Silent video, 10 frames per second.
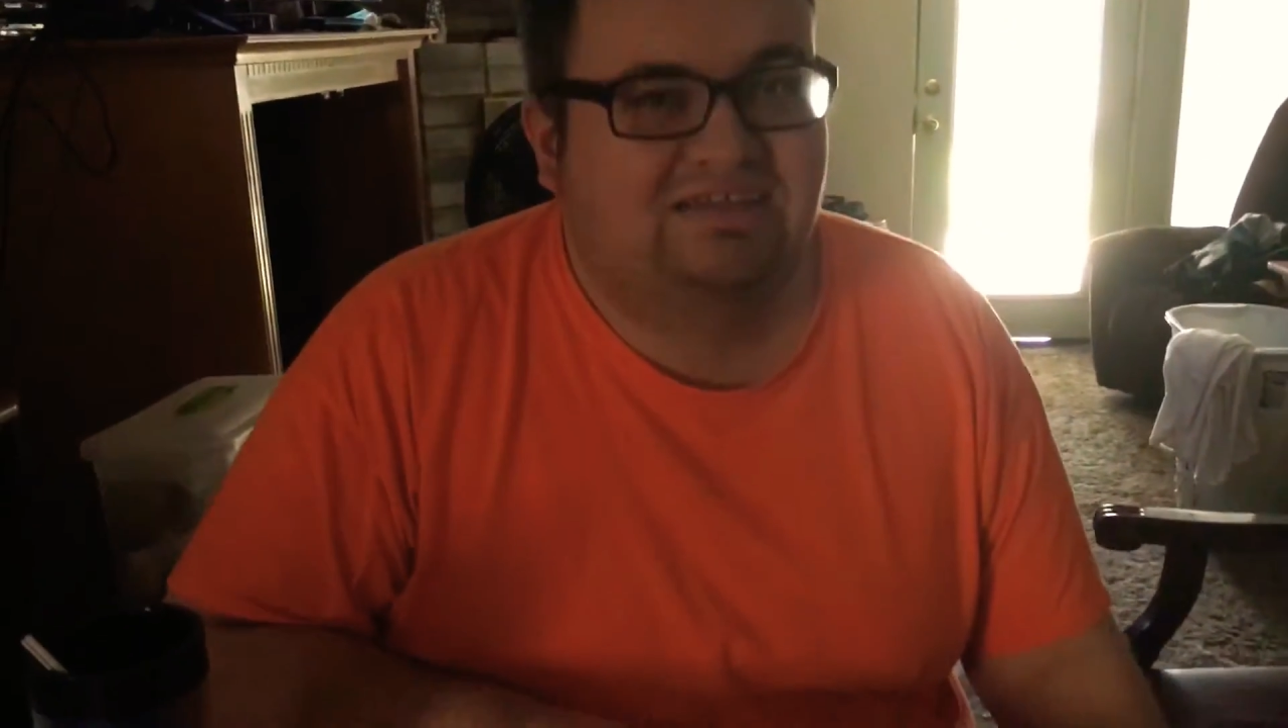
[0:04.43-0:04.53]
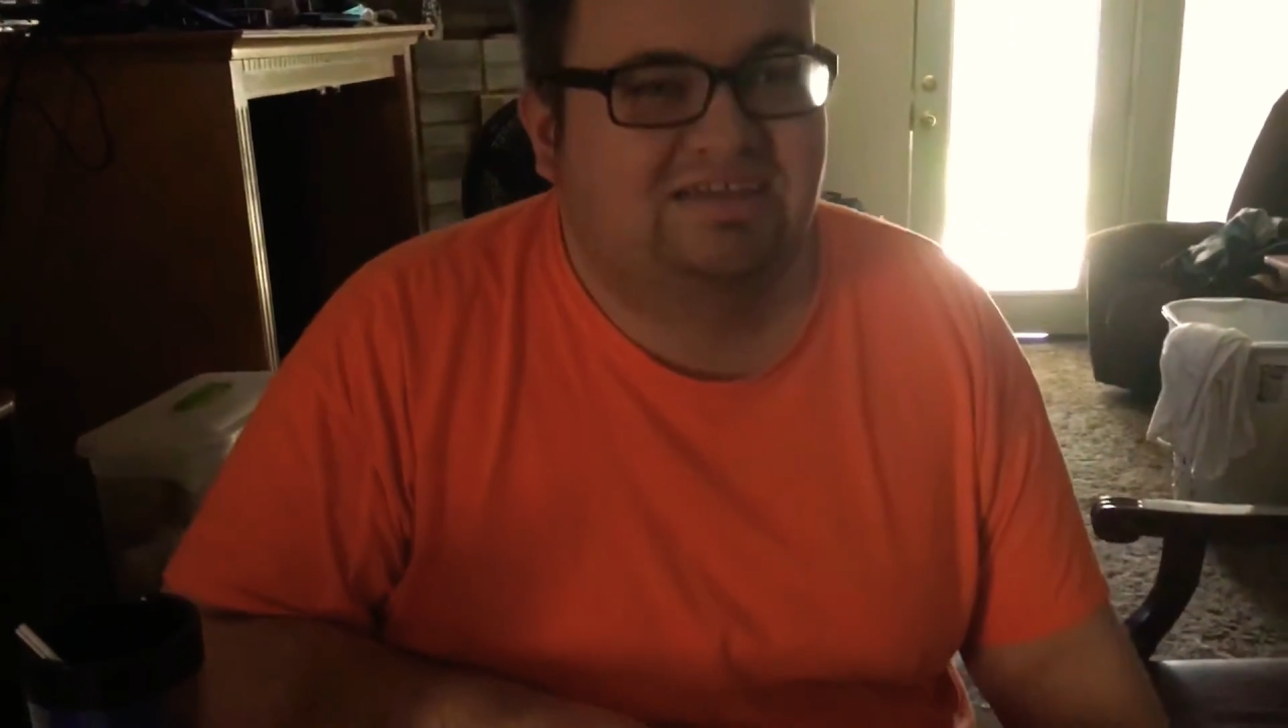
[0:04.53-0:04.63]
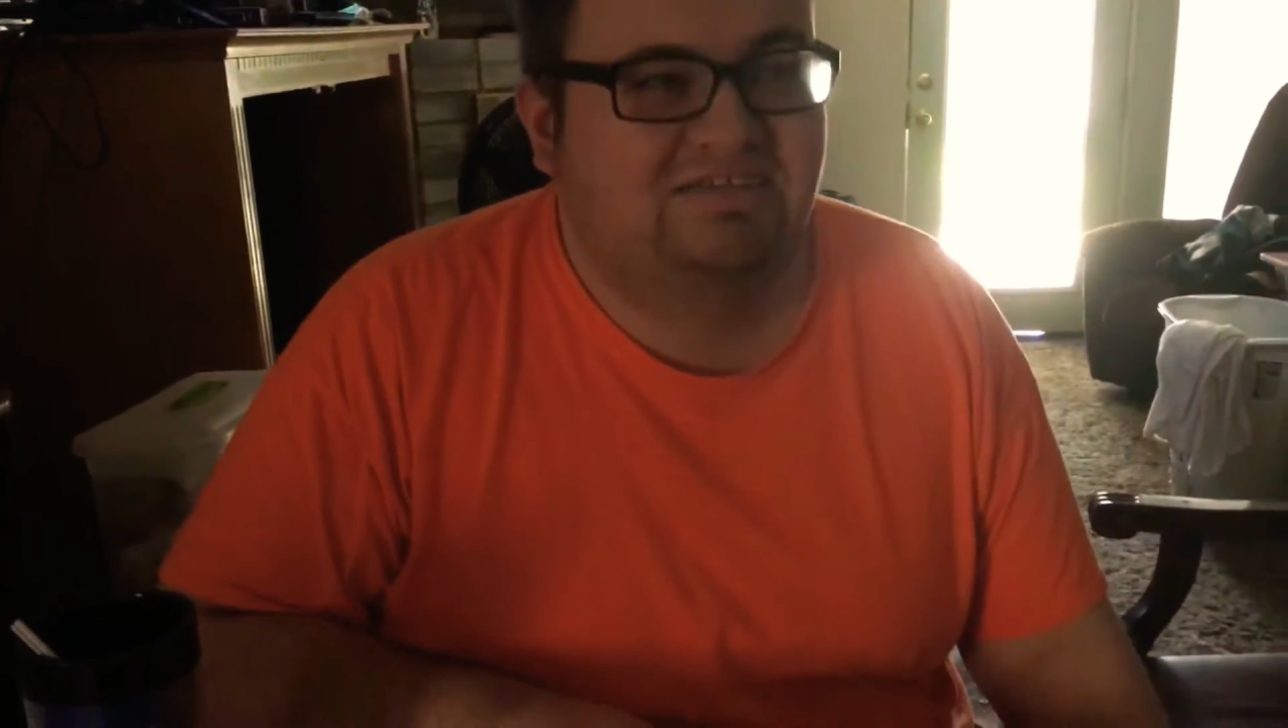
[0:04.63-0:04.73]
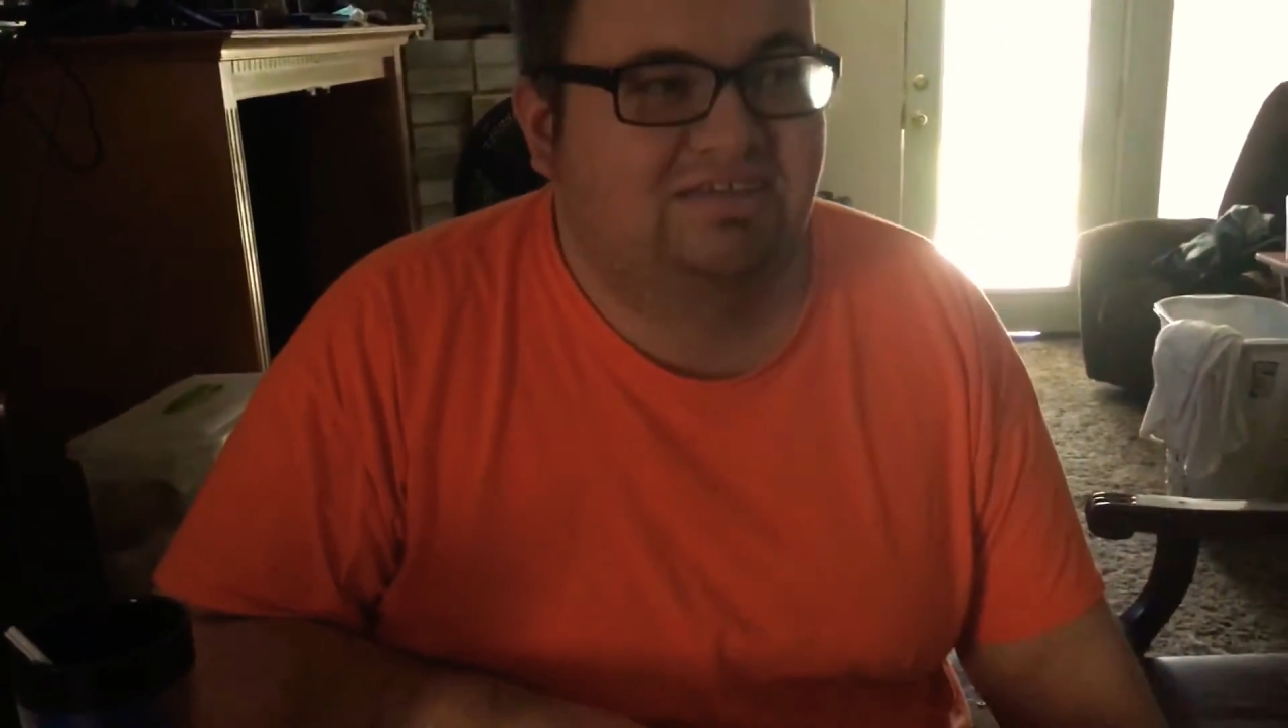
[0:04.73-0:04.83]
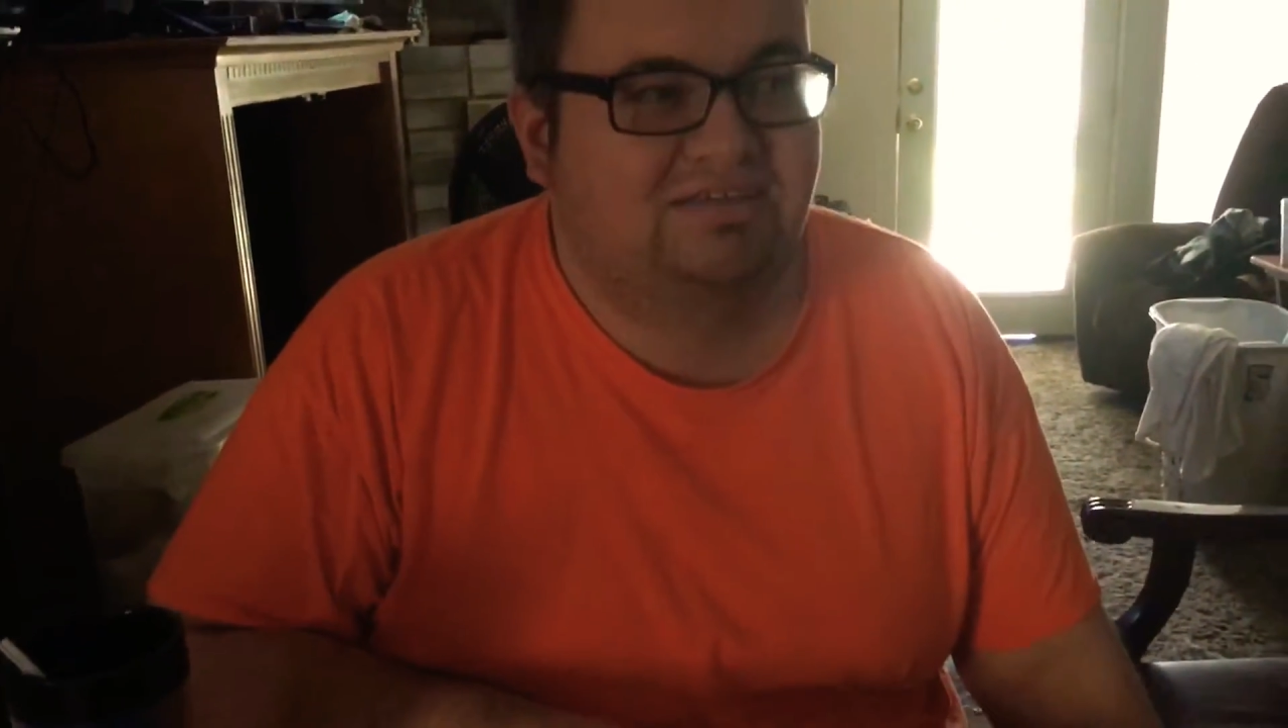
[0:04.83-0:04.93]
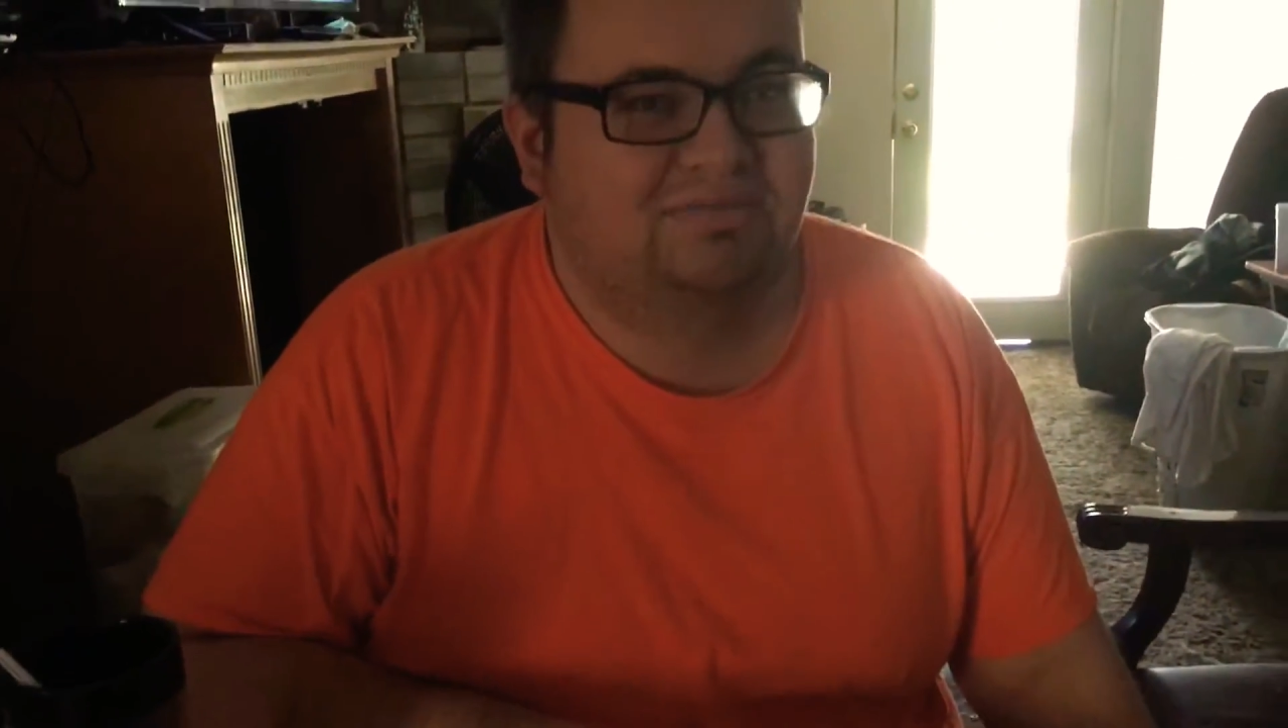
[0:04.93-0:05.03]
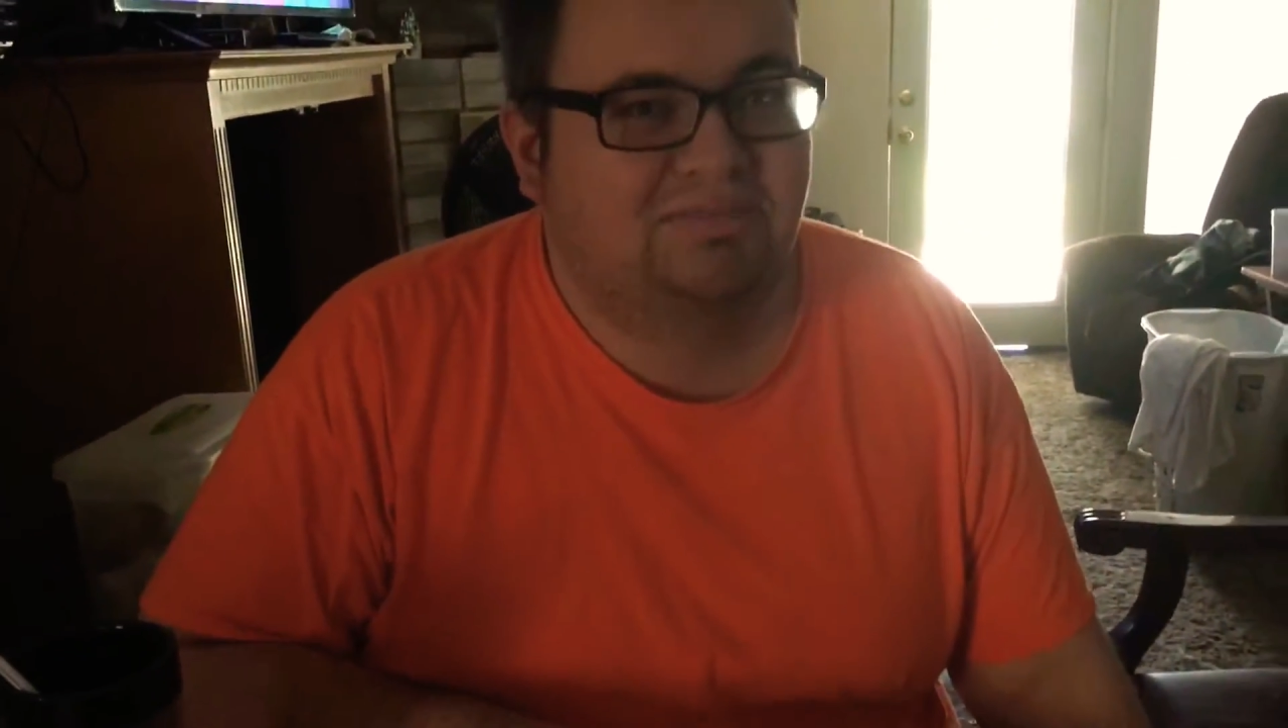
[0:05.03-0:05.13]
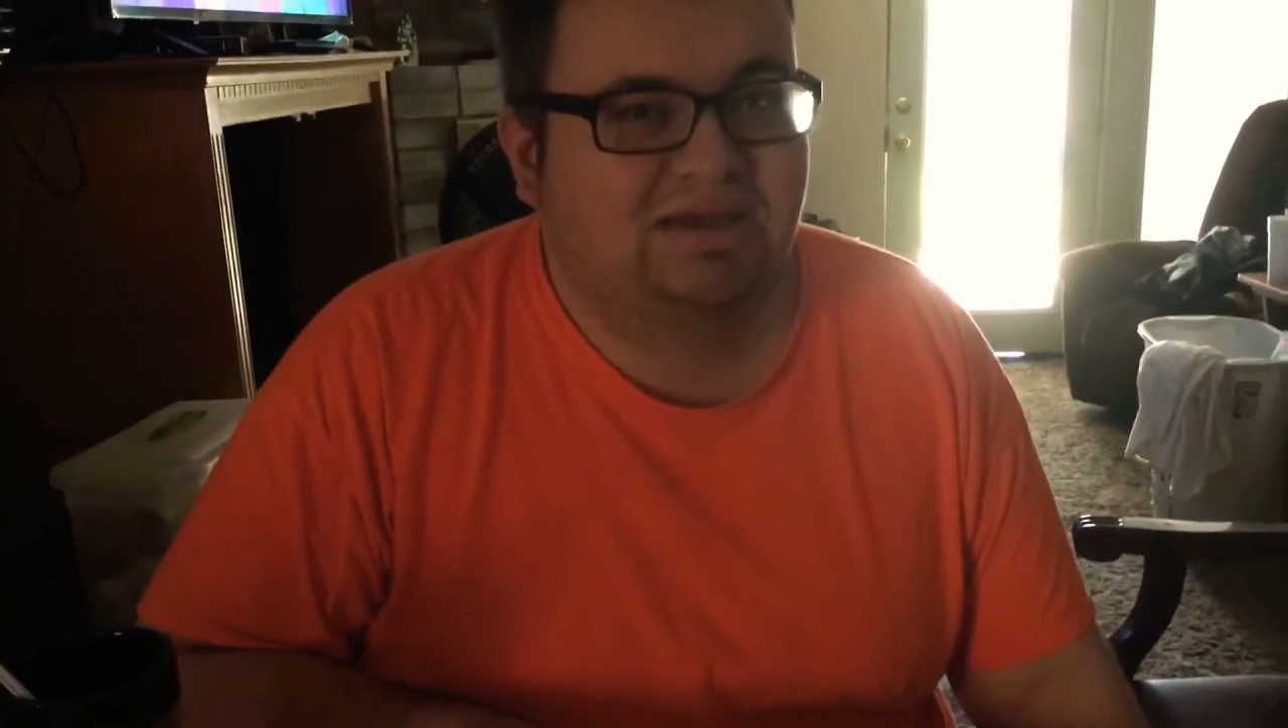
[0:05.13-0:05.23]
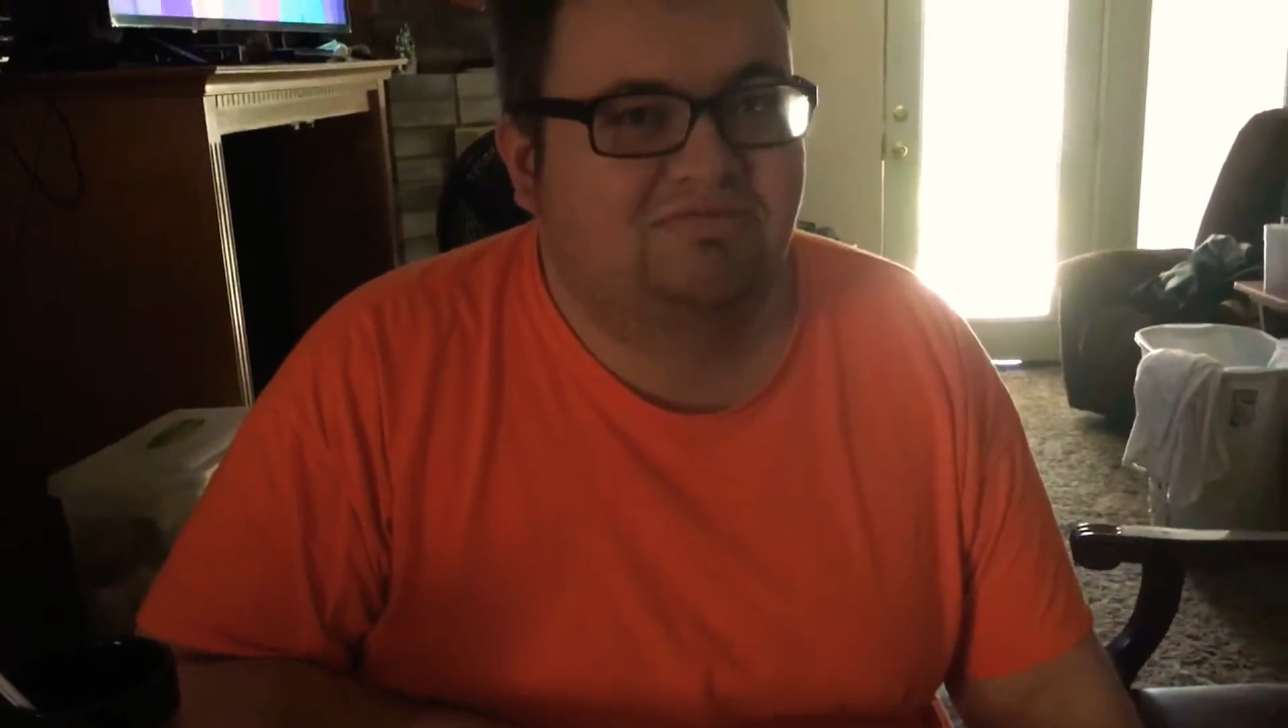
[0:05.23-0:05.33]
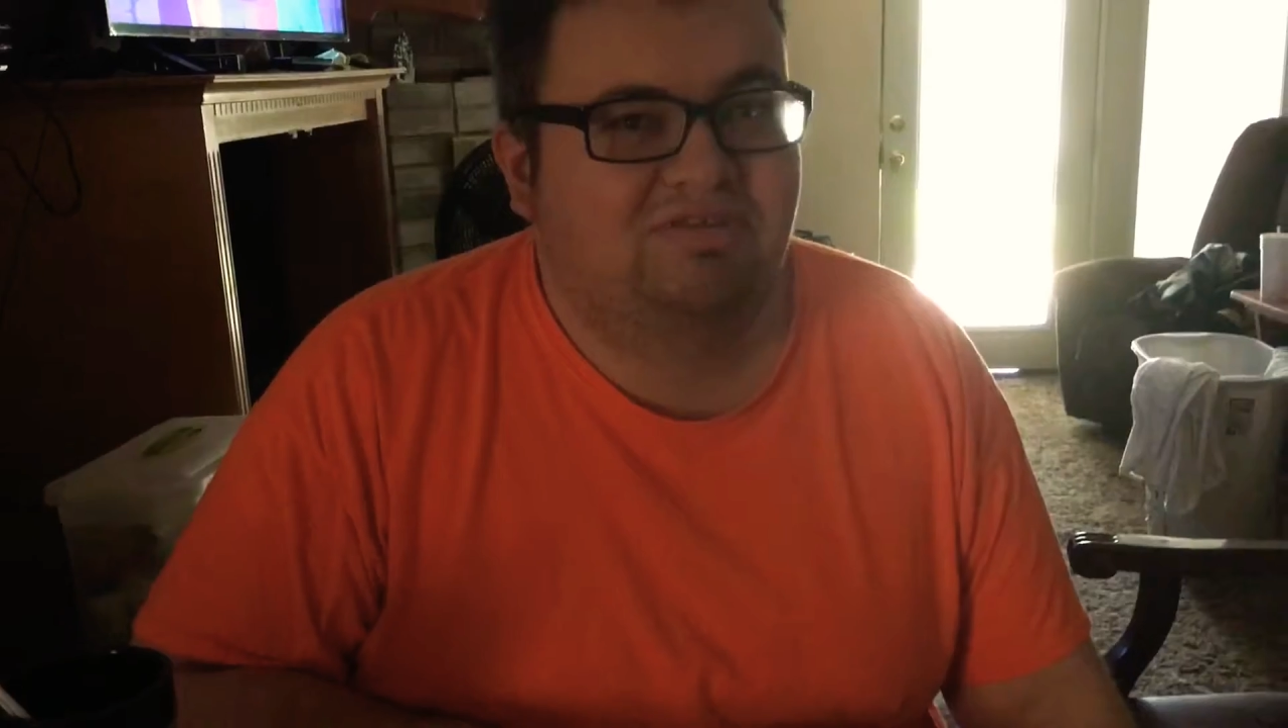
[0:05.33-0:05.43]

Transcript: this is my